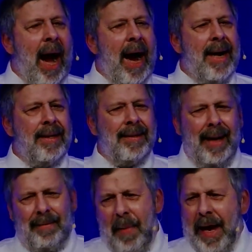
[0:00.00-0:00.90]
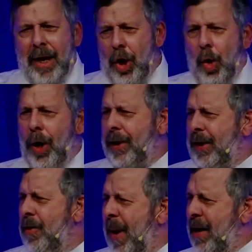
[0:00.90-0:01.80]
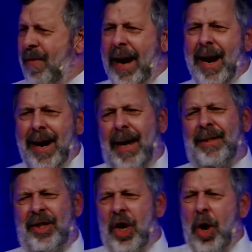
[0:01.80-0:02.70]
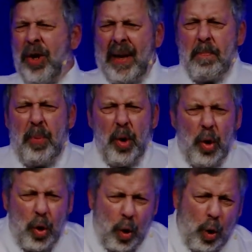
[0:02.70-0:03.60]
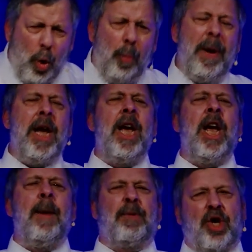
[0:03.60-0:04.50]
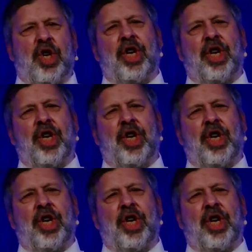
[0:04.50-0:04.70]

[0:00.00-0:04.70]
And they'd make a noise you might recognize as, that boo, beep,